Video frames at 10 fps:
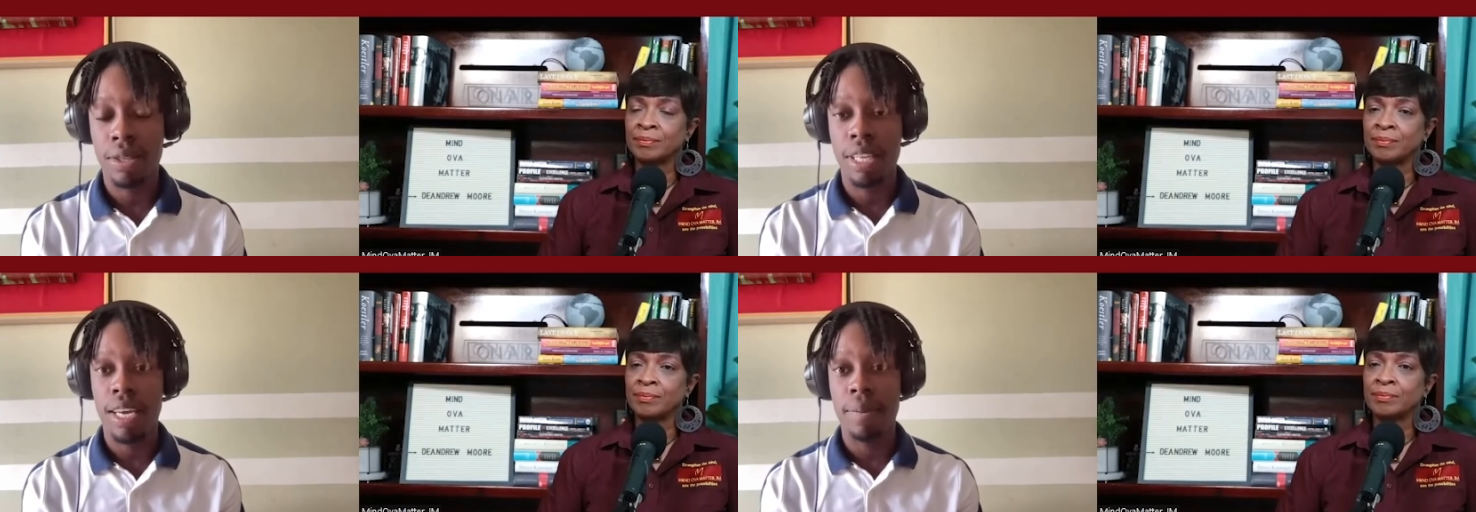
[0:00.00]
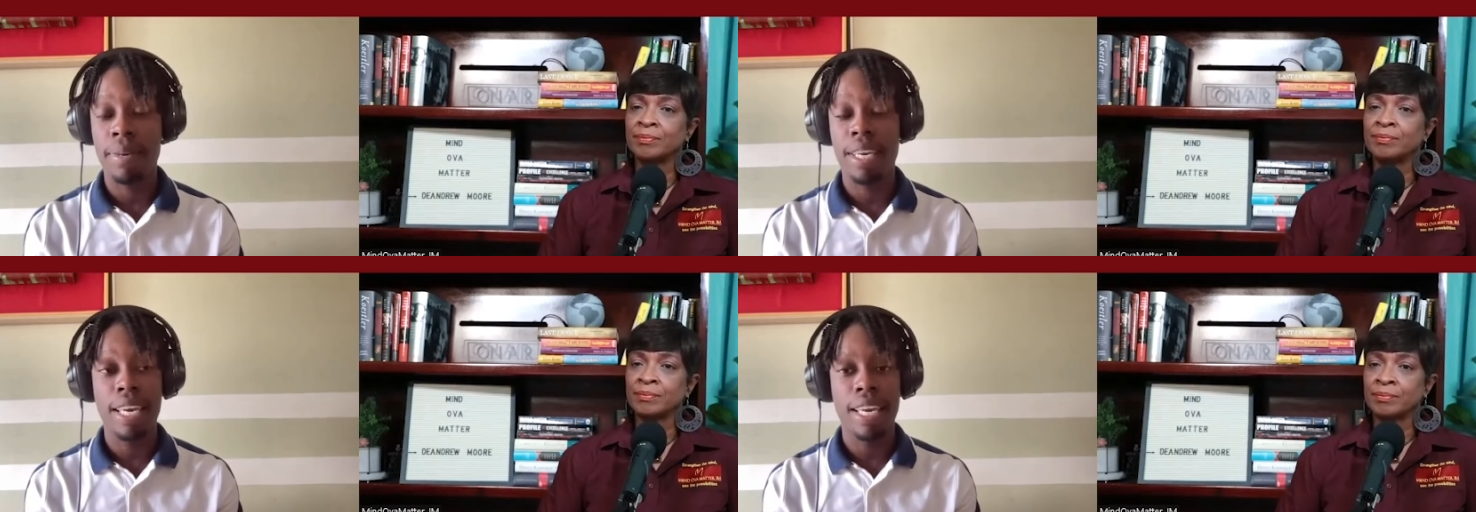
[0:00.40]
Speaker 1: to the
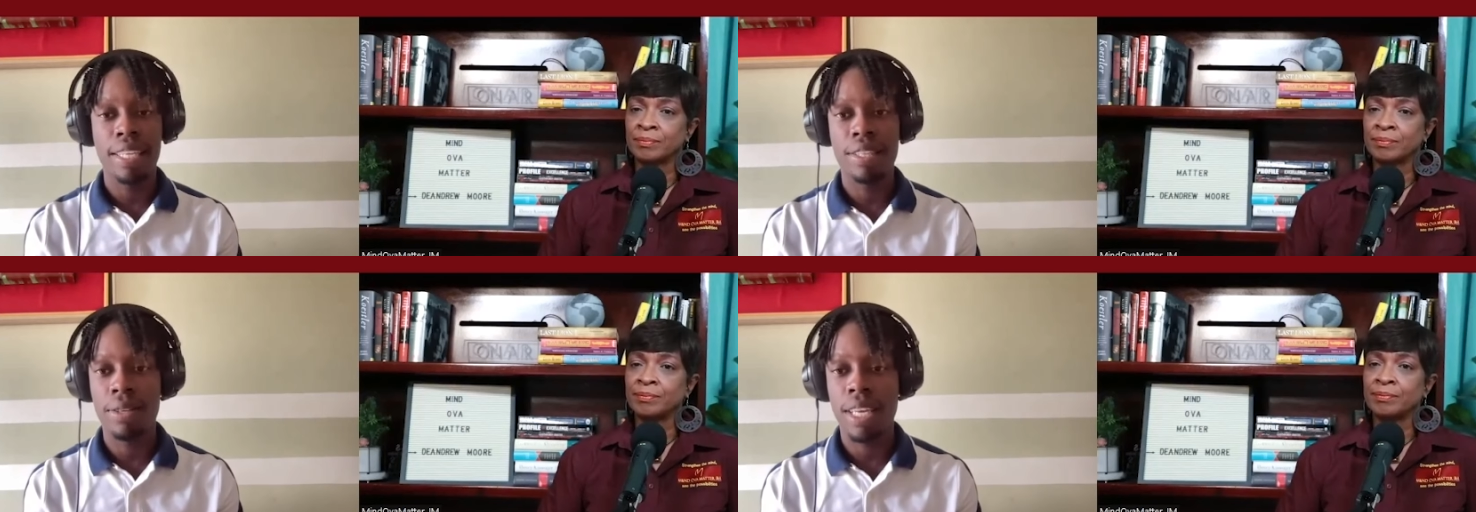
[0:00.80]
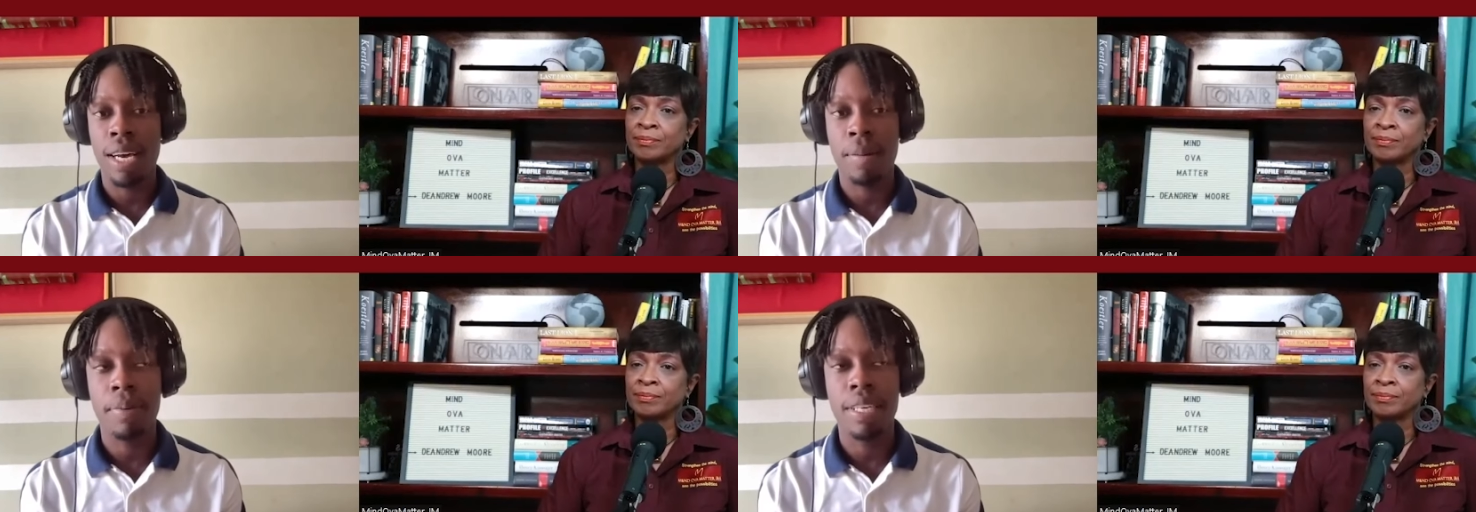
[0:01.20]
big aid to the
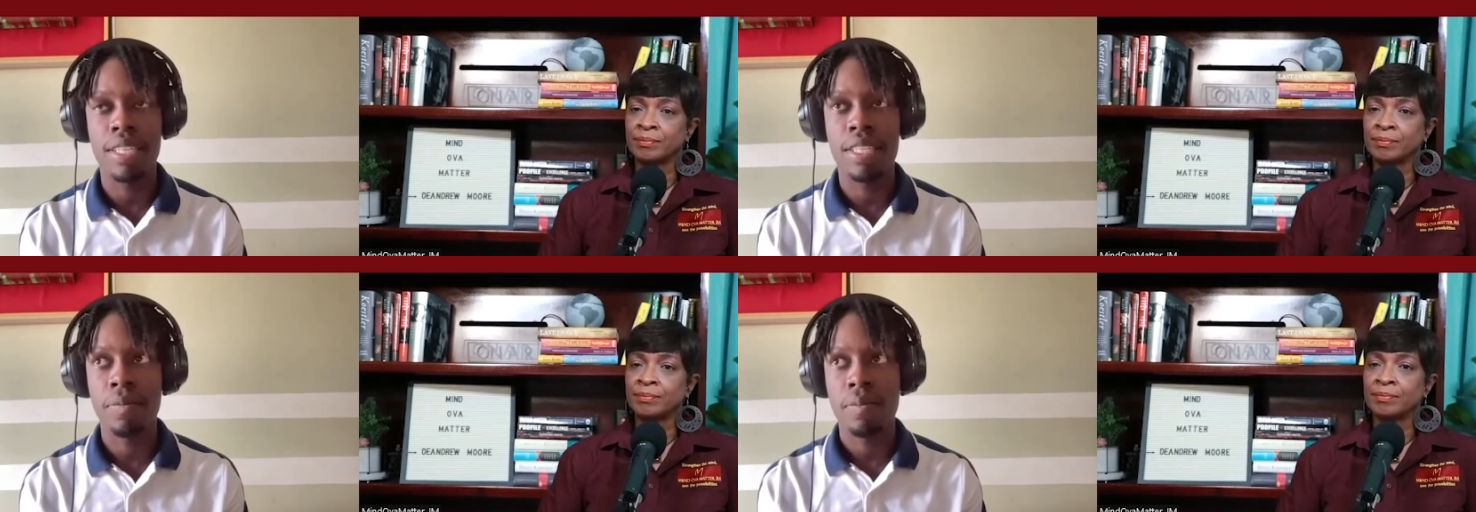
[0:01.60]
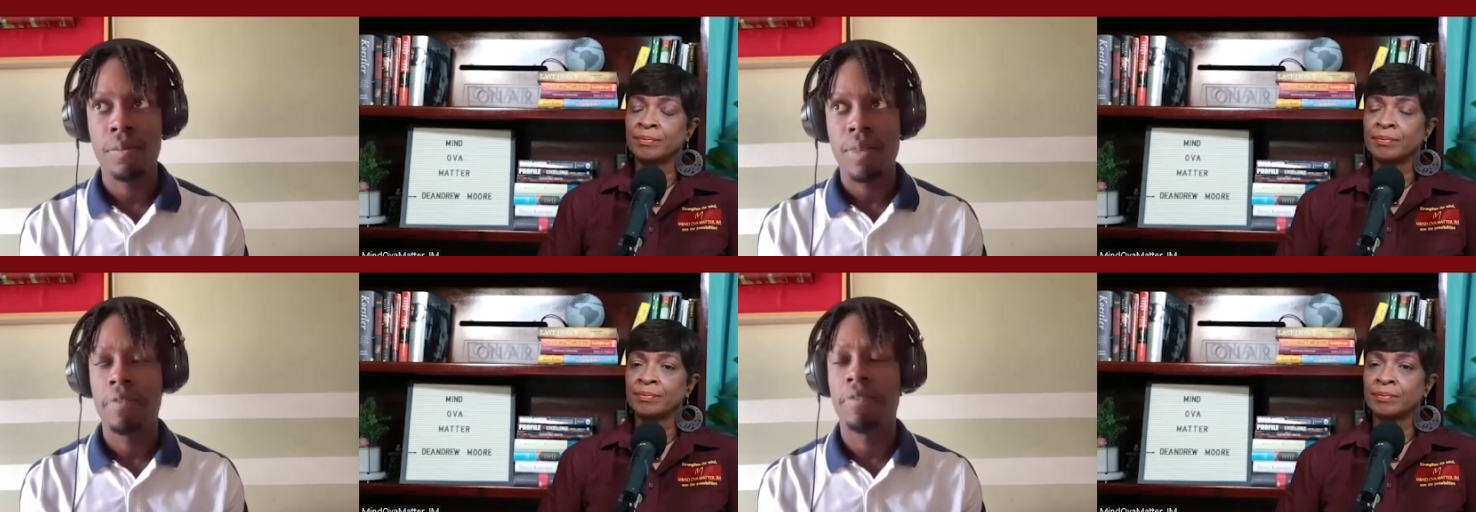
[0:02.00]
app is
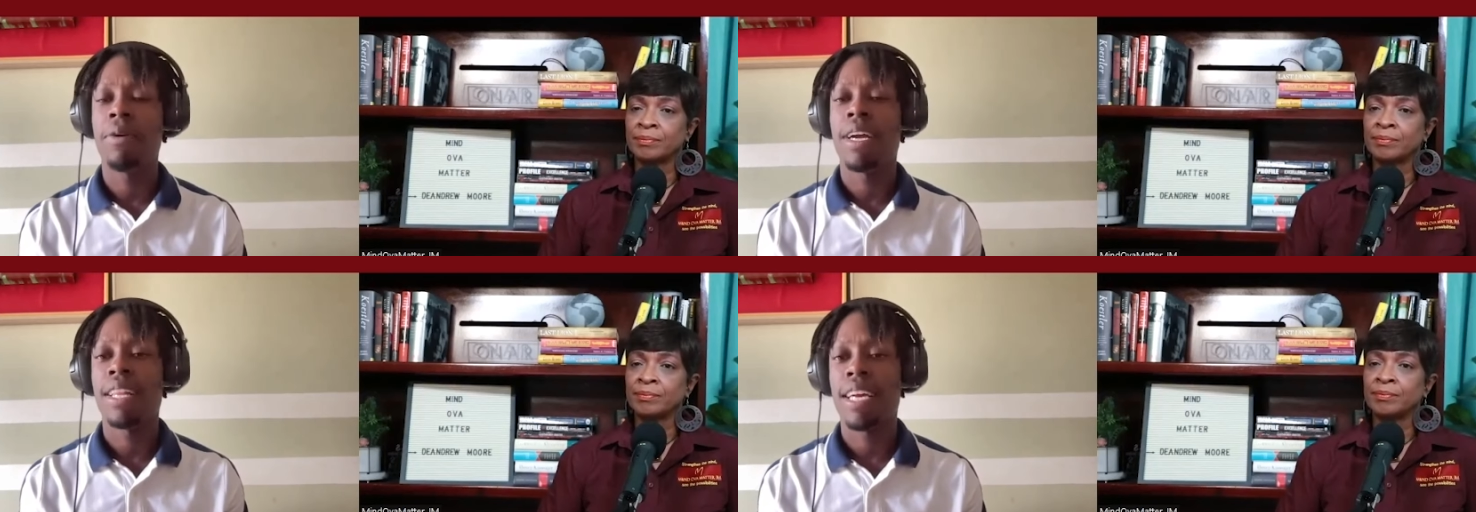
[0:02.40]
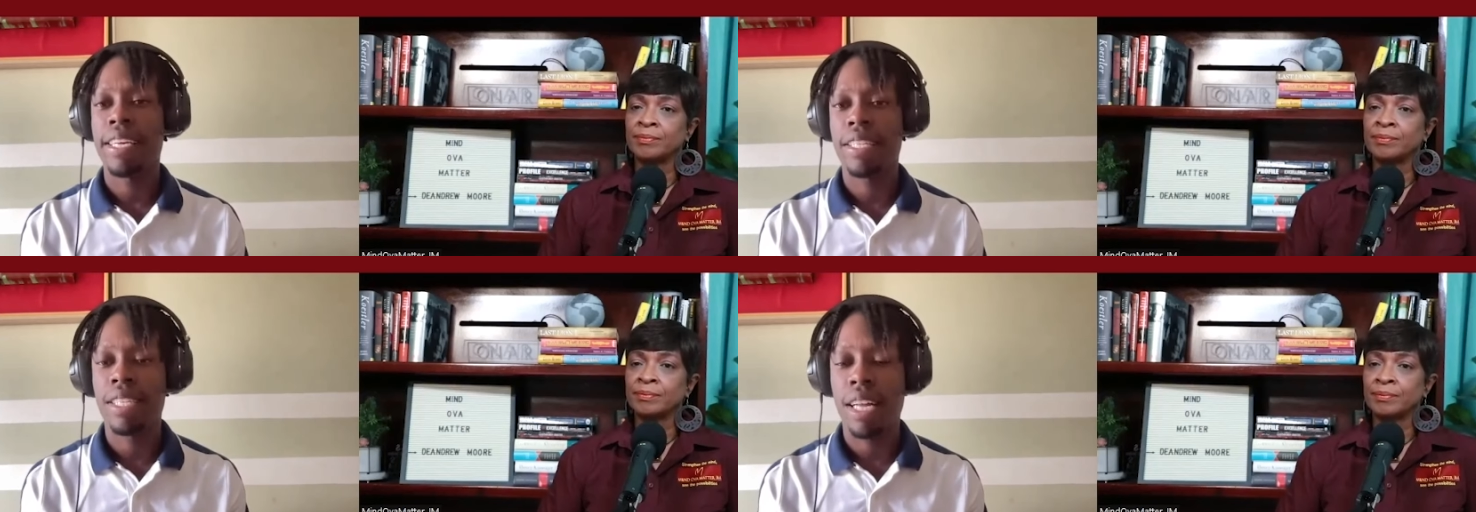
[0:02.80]
if you
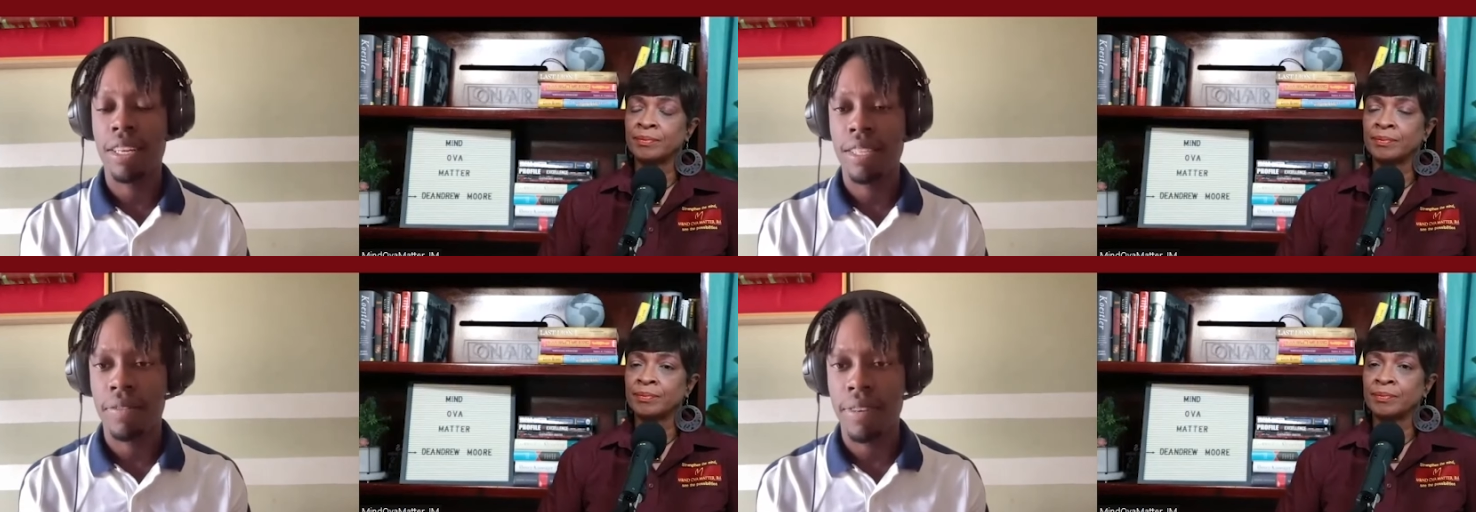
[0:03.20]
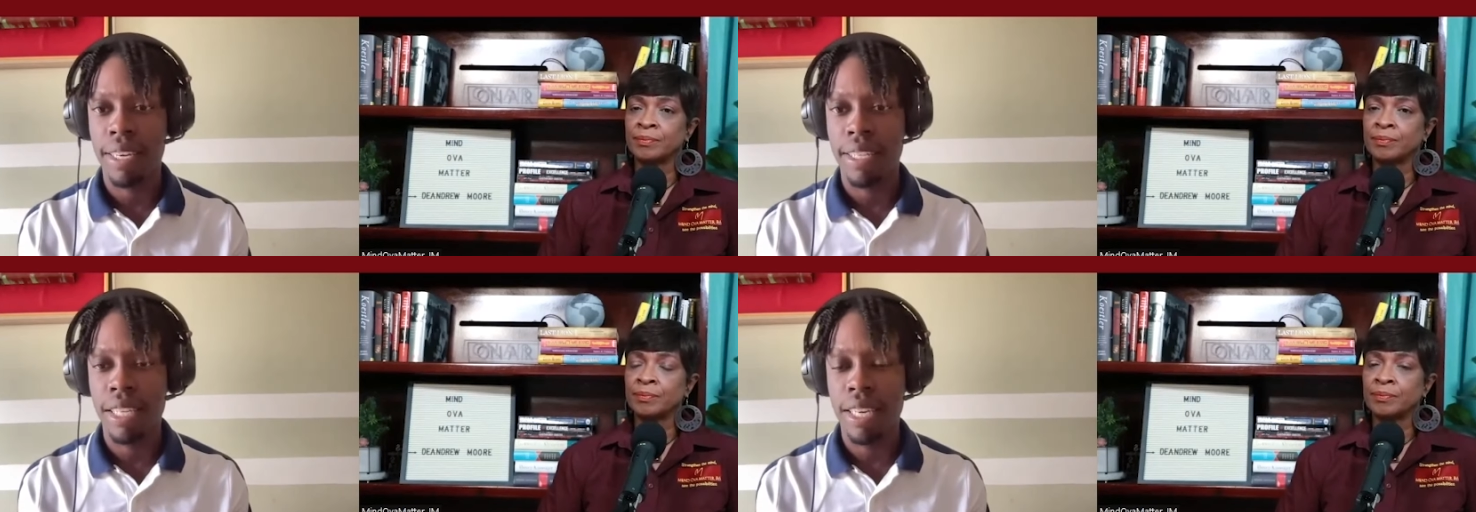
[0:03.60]
realize a lot of
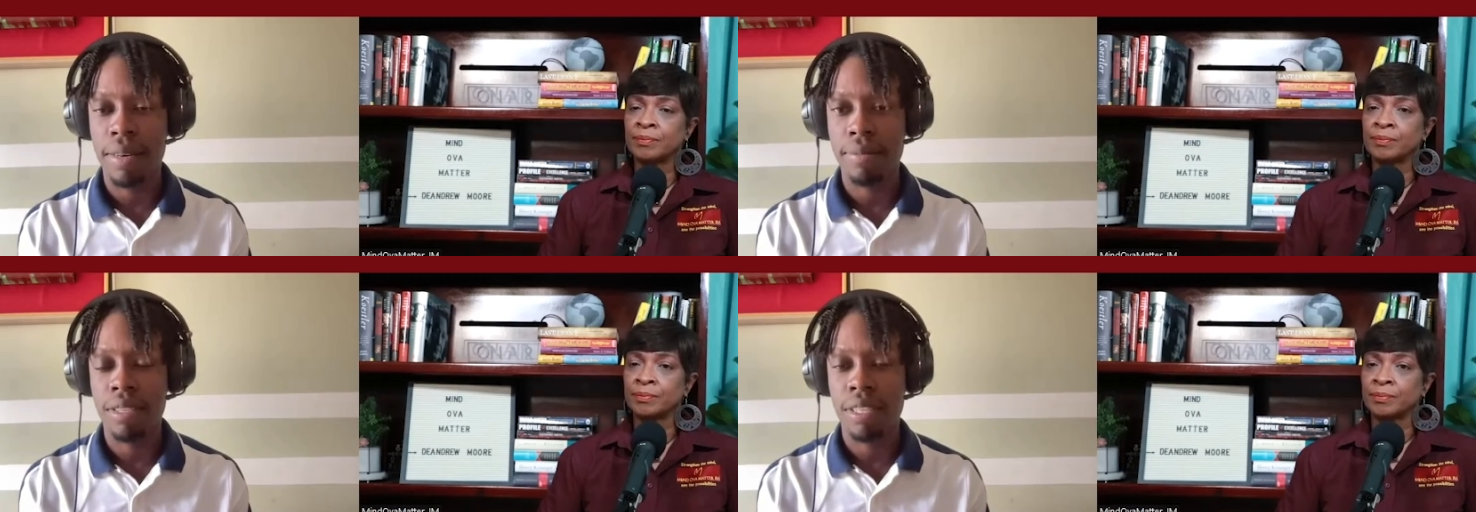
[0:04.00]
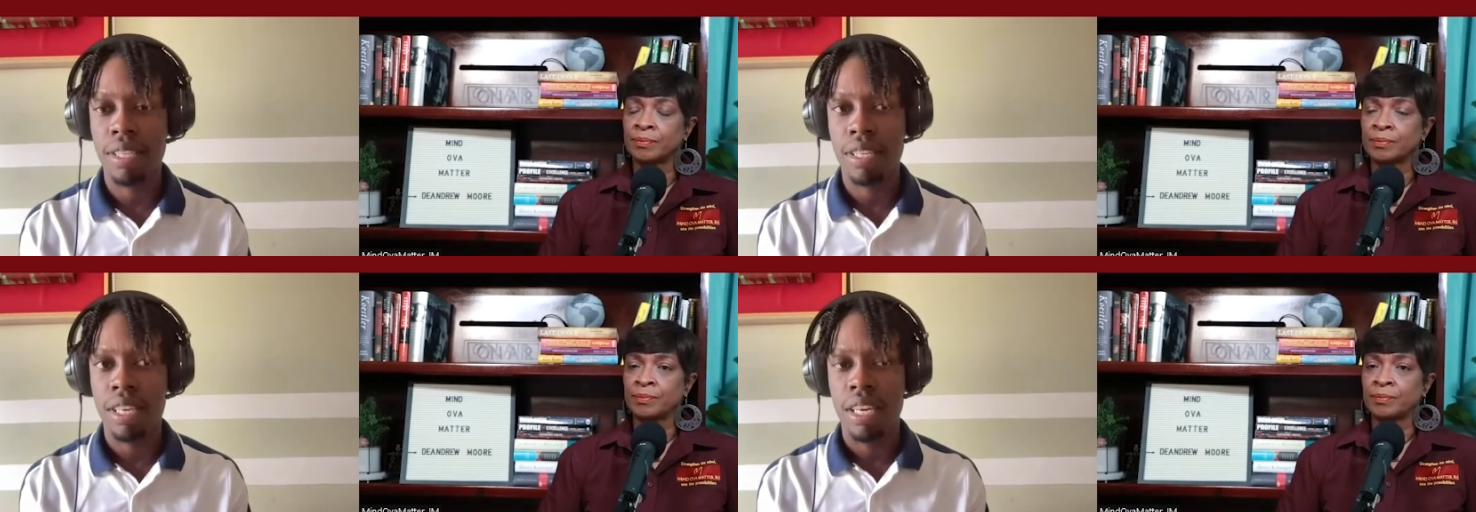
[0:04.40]
ATMs